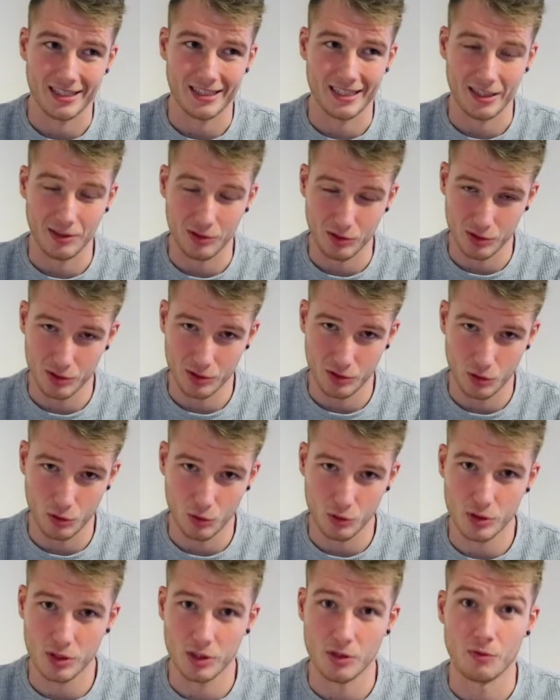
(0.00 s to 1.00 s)

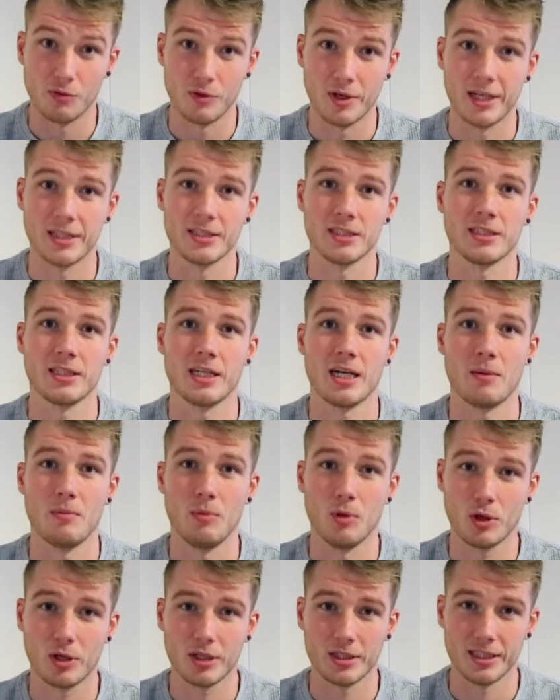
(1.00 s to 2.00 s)
those are the ranges that
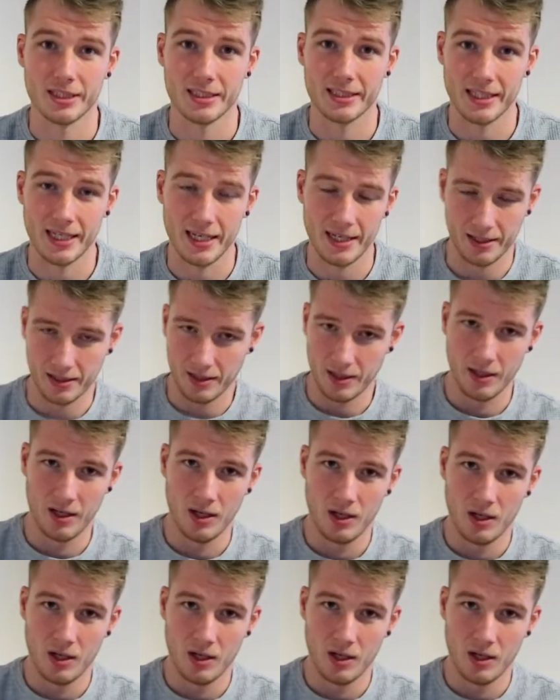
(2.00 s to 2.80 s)
I'm looking to stay in,